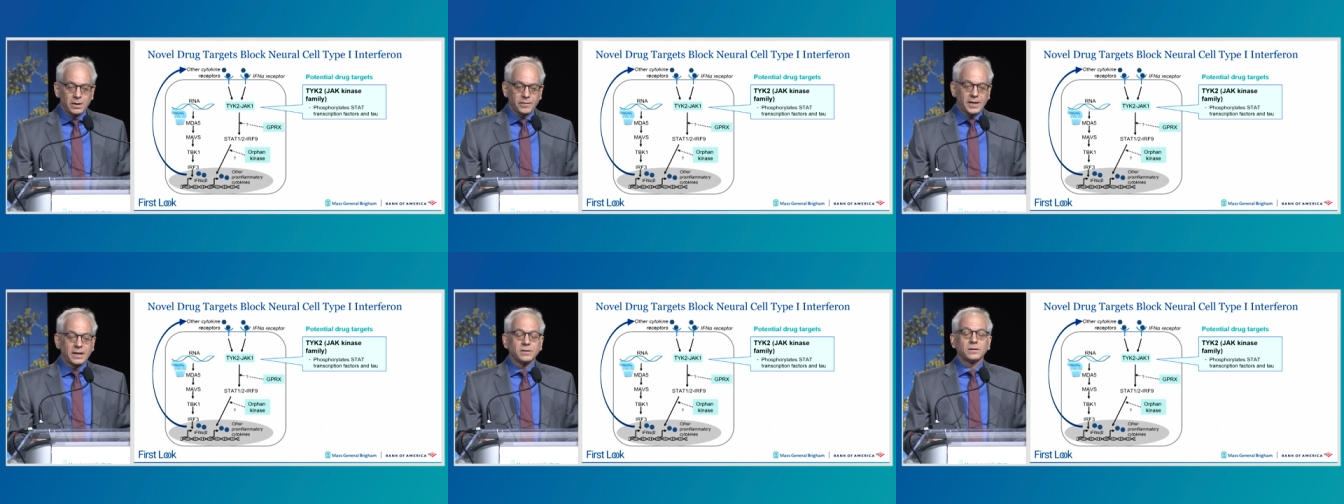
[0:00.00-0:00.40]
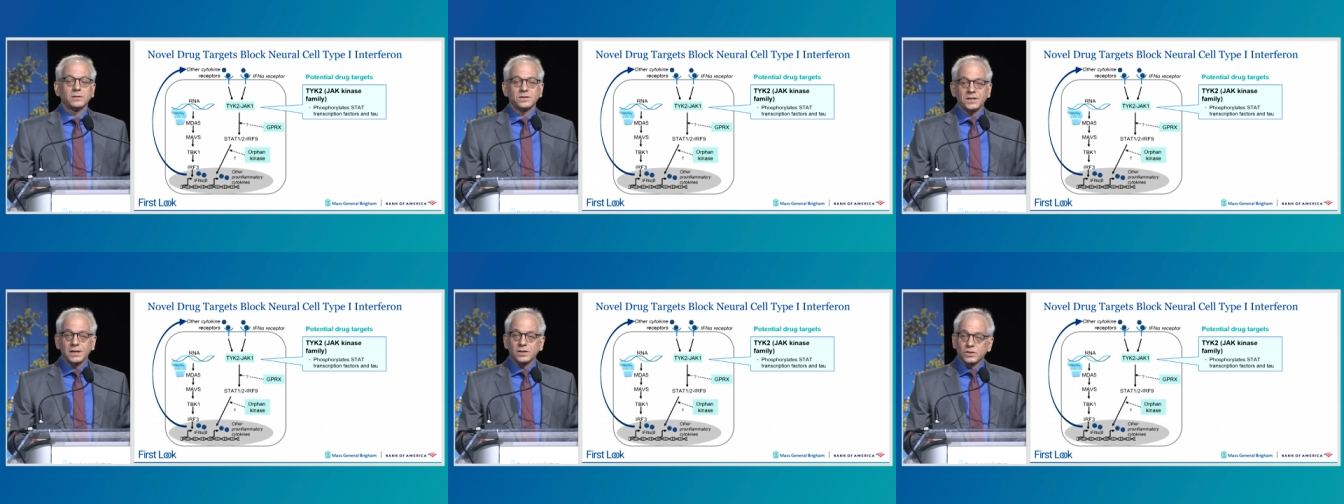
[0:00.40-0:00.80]
that
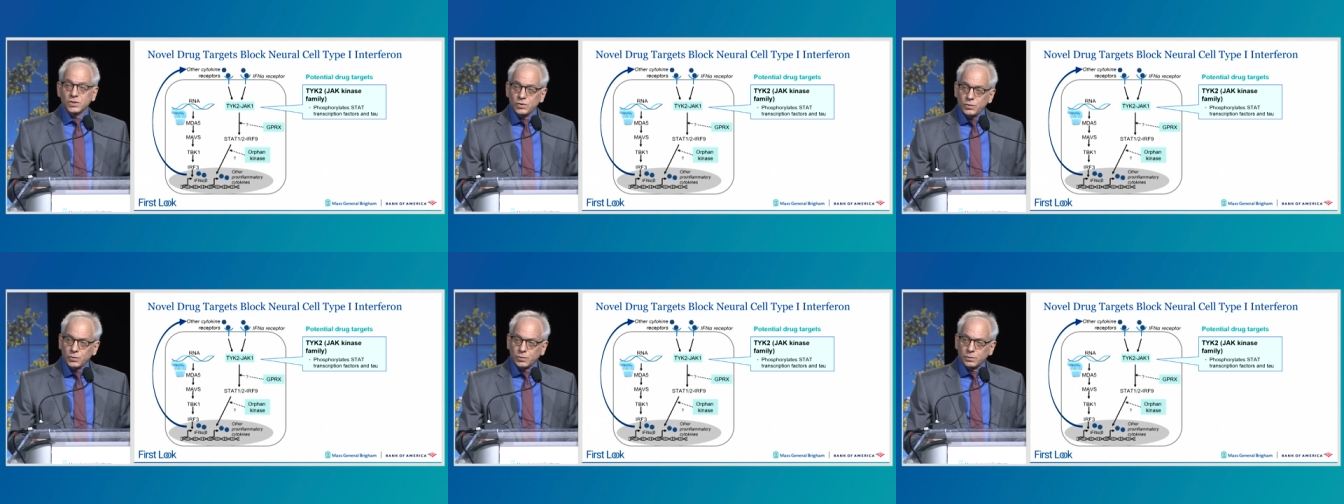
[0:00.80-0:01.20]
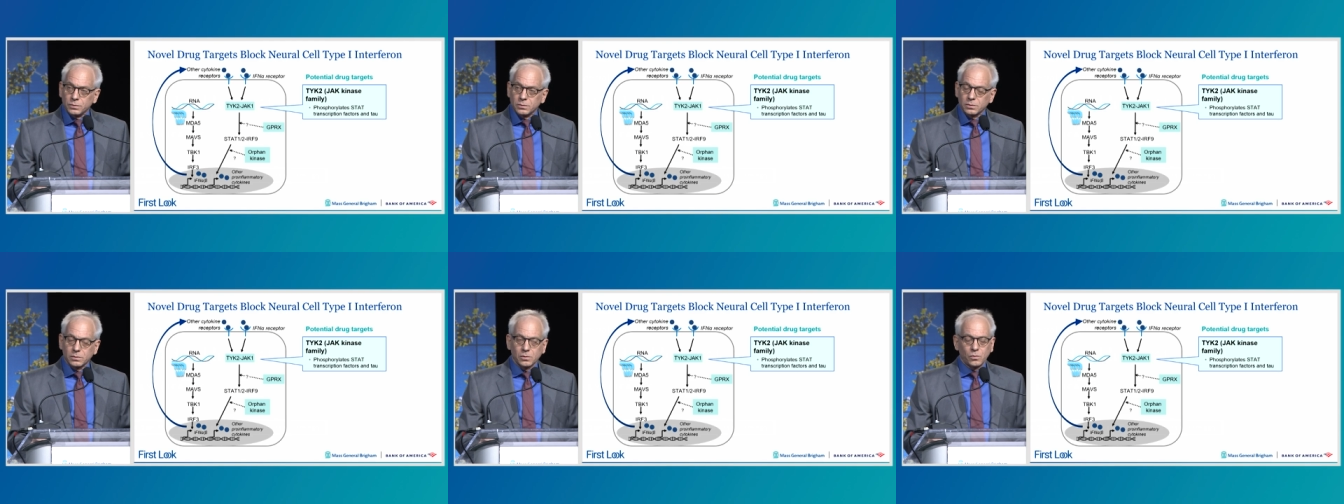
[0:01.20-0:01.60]
TYK2
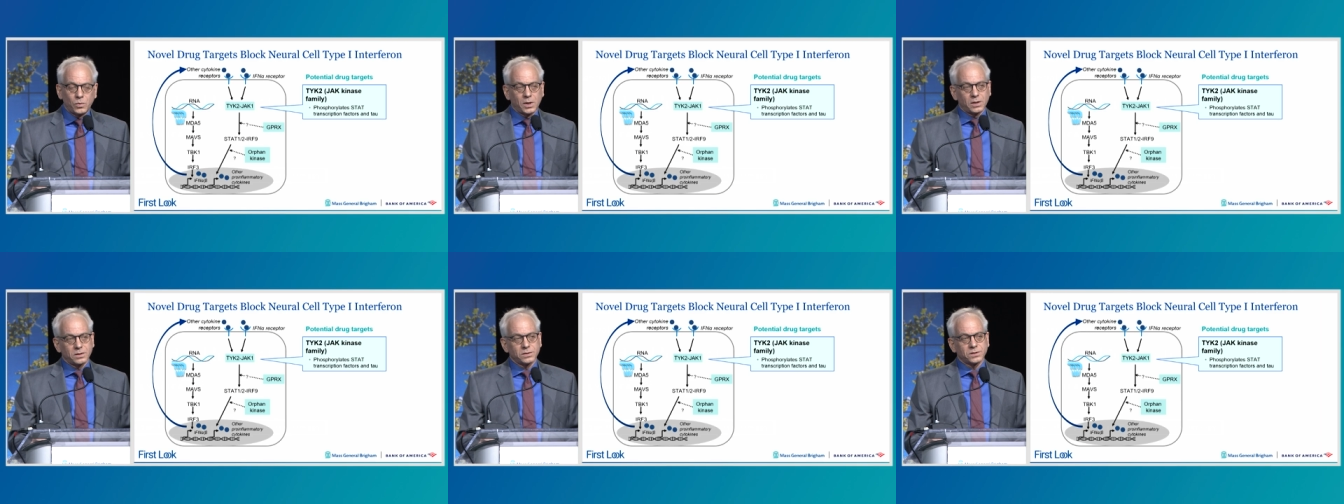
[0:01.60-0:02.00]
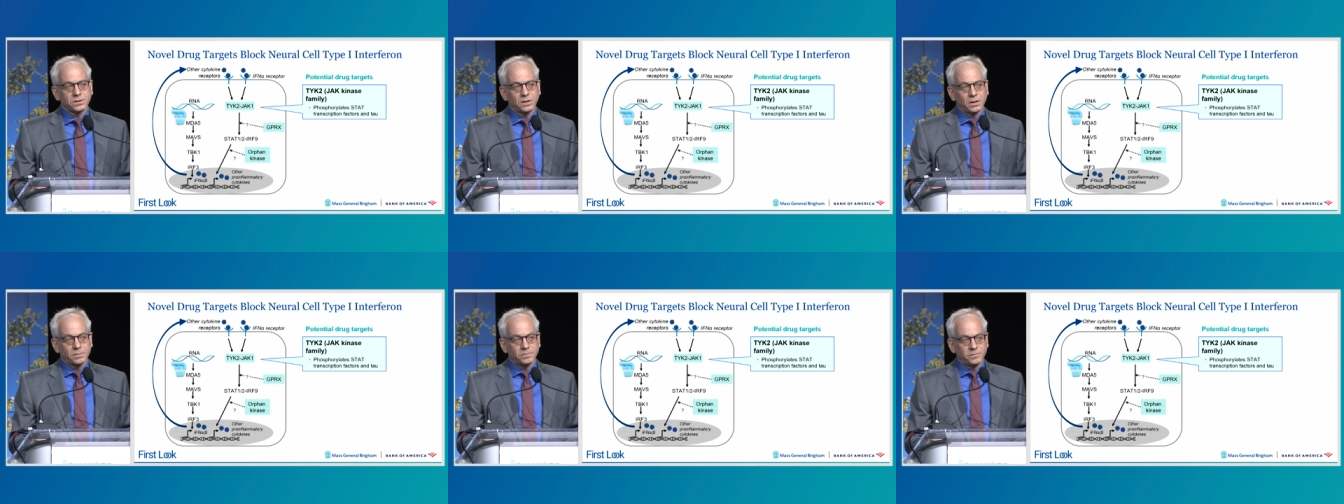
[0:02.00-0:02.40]
was
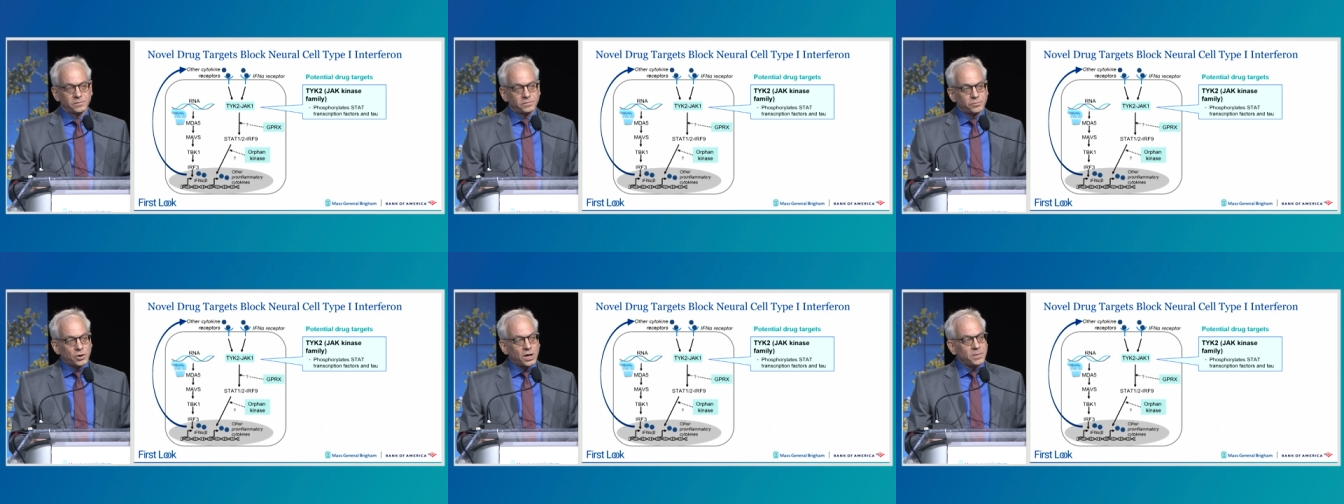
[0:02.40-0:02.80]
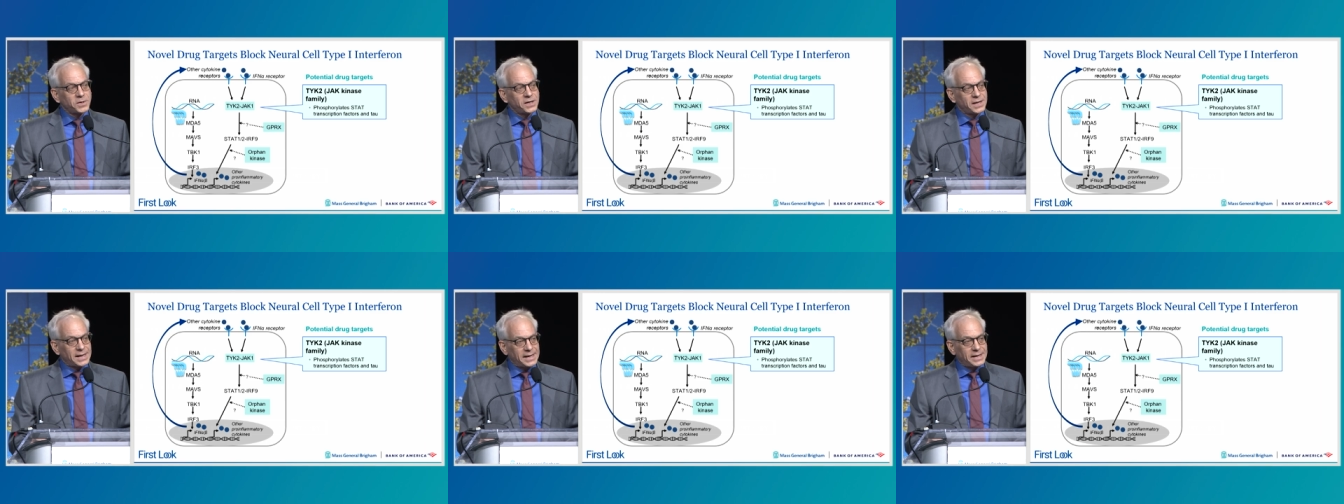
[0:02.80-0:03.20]
a
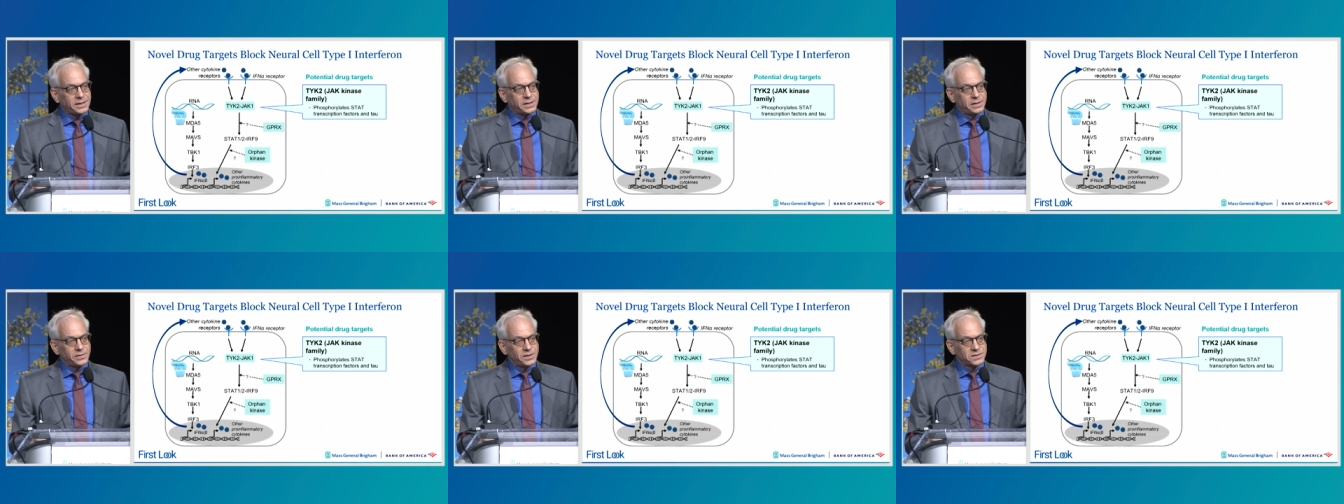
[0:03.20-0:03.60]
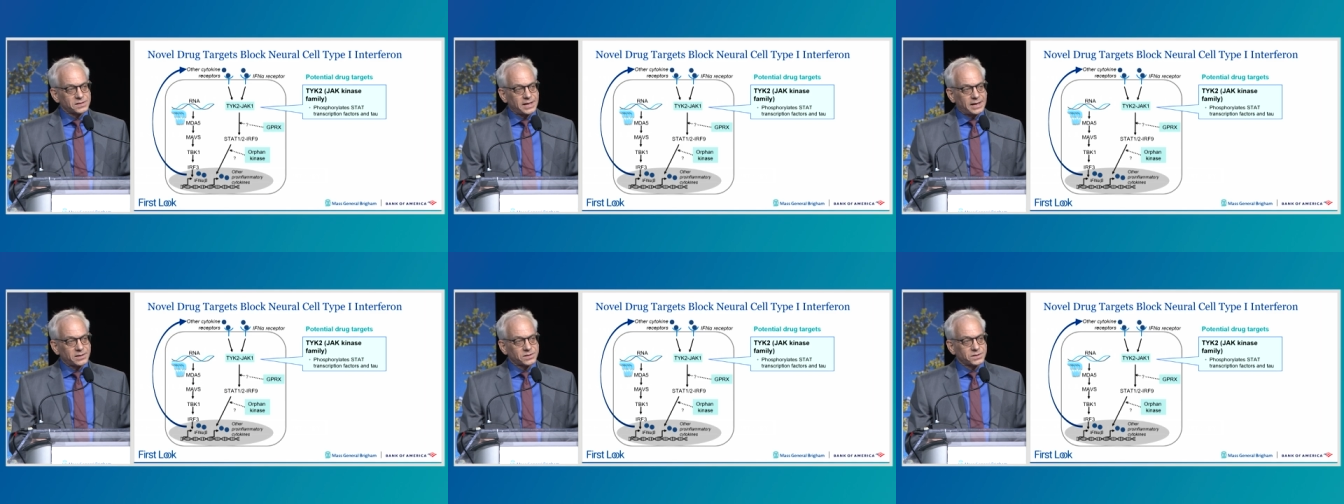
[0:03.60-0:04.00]
prominent hit in this
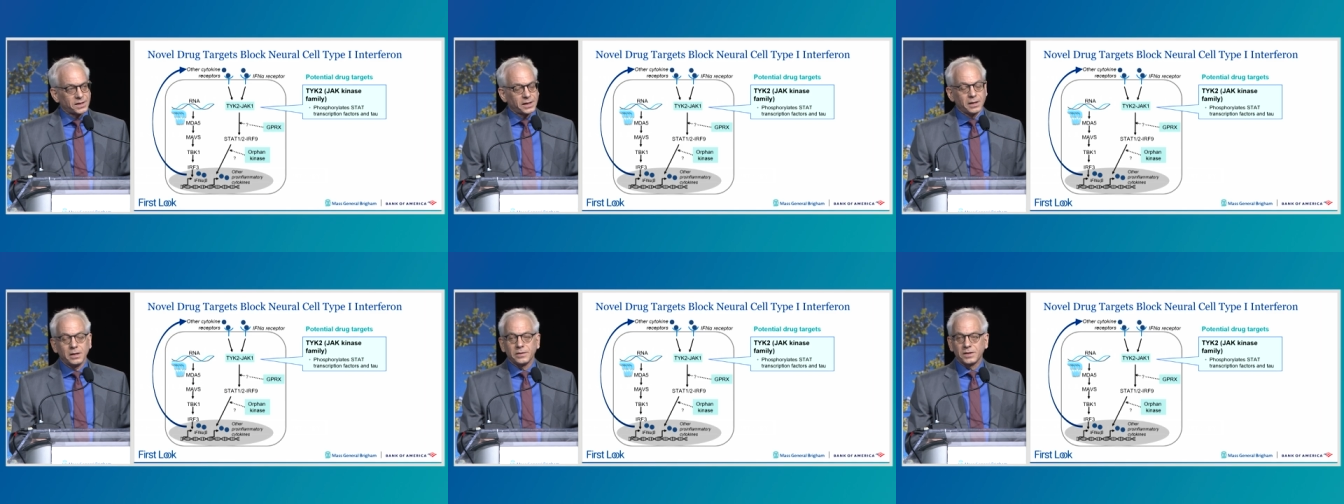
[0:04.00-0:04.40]
assay.